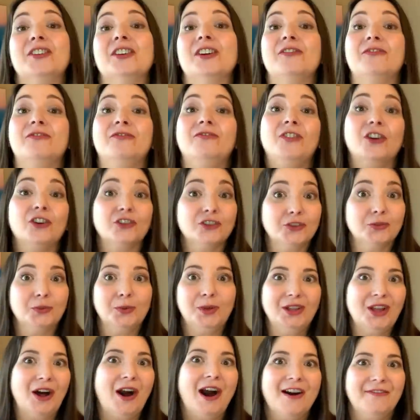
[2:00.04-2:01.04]
of
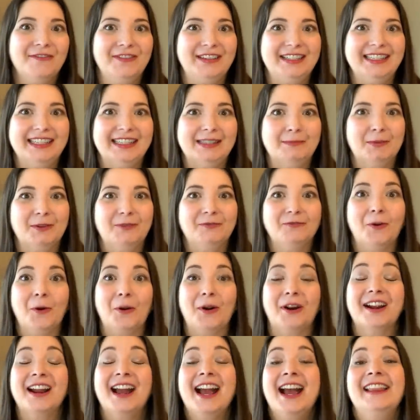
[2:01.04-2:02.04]
virtual offices
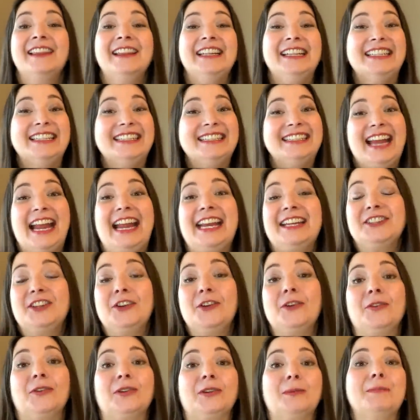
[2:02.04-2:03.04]
before, then stay
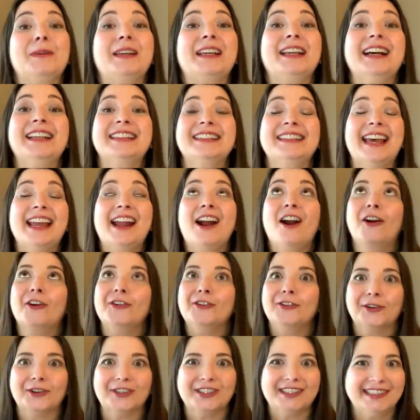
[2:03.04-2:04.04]
tuned because they are
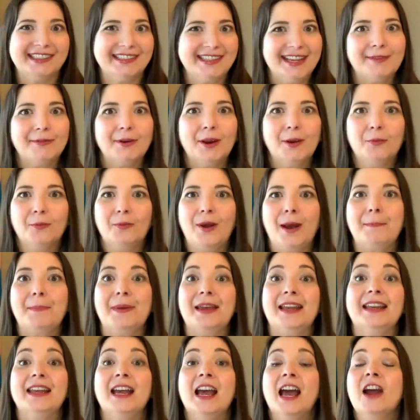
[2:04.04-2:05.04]
your secret
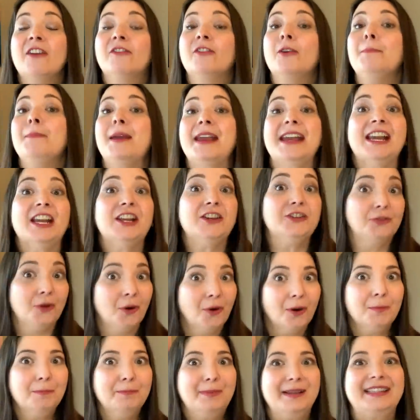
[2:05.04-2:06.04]
weapon for making
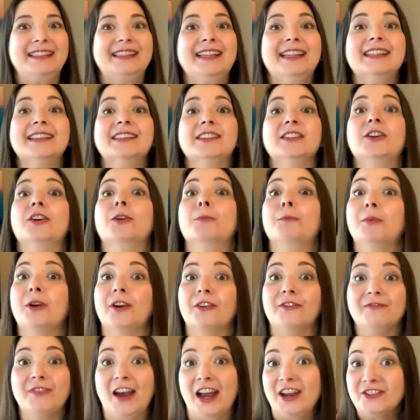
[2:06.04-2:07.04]
your business look
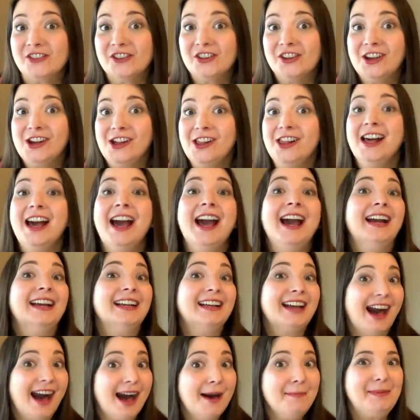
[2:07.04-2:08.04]
professional,
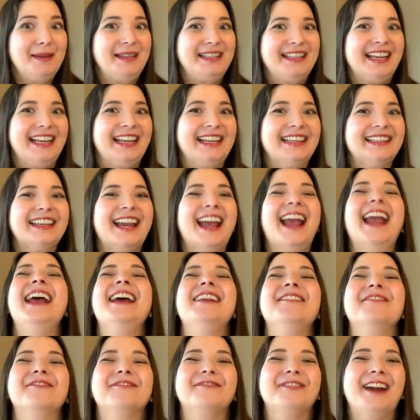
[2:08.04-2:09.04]
competent,
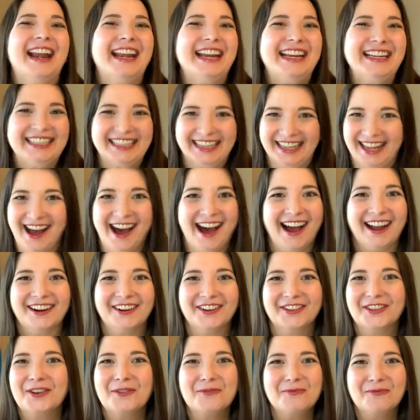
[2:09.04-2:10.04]
and ready to
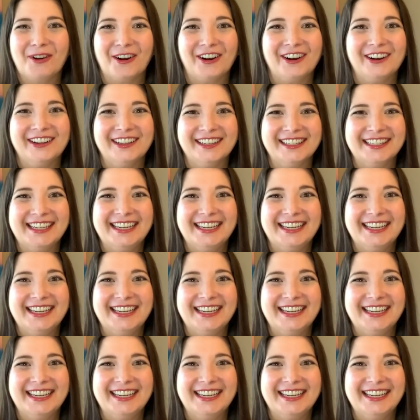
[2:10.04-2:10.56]
conquer the world.